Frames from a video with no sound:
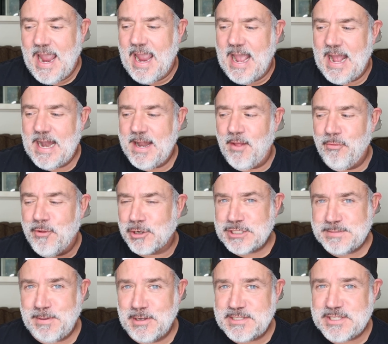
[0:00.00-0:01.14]
and they're
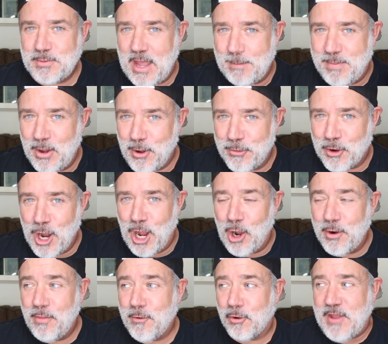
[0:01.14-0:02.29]
just supposed to, like, be on their
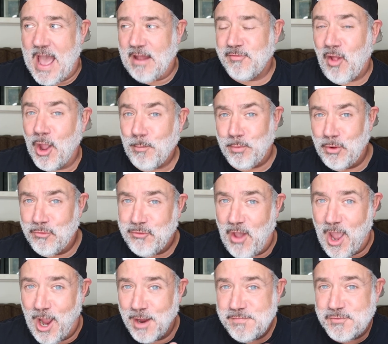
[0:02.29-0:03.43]
own, and their dad's like, be
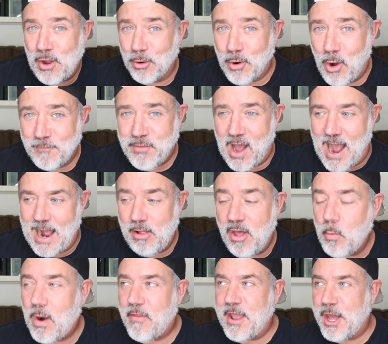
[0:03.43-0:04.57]
safe, don't go off the
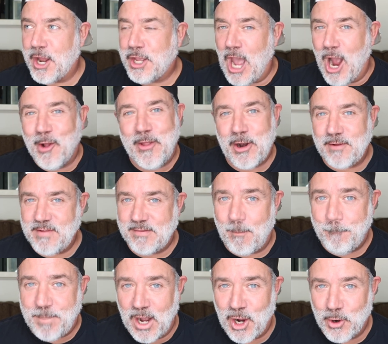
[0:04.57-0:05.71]
island. Where are they going to go? They don't even have
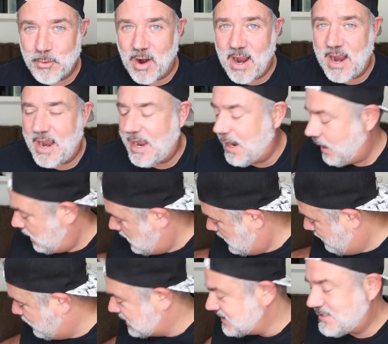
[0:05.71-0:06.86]
a boat, right?
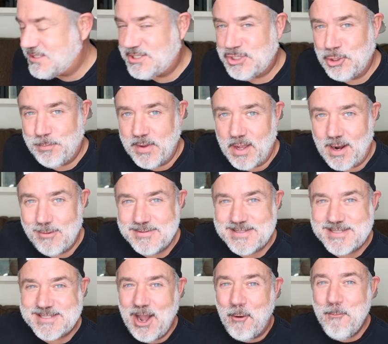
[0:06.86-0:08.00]
Book is stupid. I'm
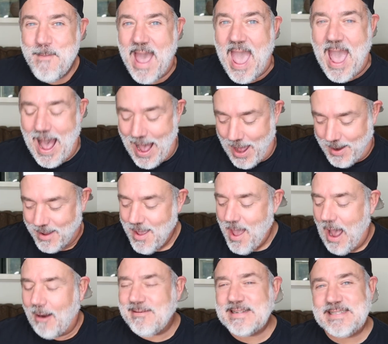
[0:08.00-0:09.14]
so mad.
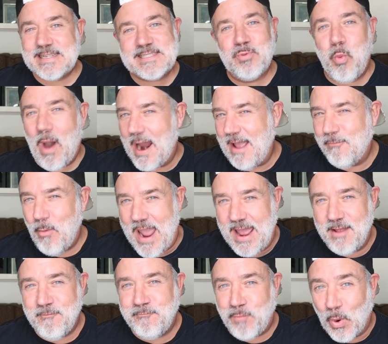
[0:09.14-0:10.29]
I was like, this is what I
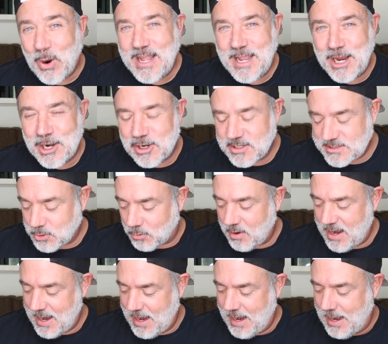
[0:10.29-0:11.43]
waited 40 years to
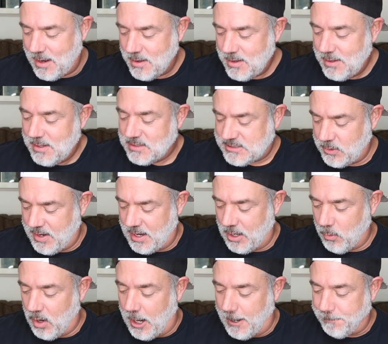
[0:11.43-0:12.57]
read. So
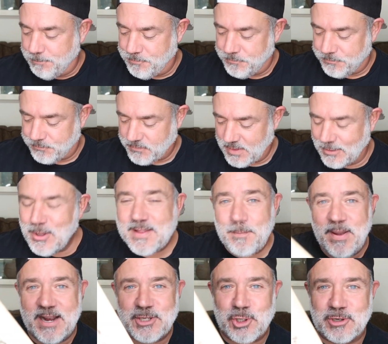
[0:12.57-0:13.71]
anyway, look at the
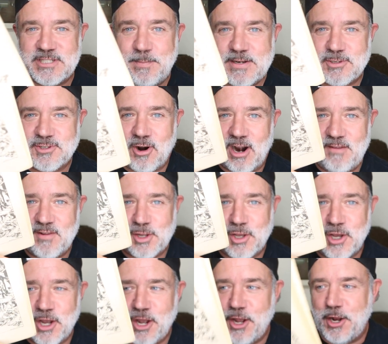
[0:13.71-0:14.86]
pictures. The pictures aren't even
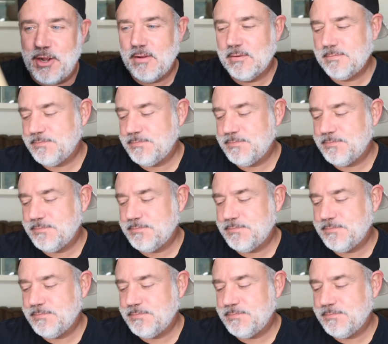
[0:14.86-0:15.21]
good.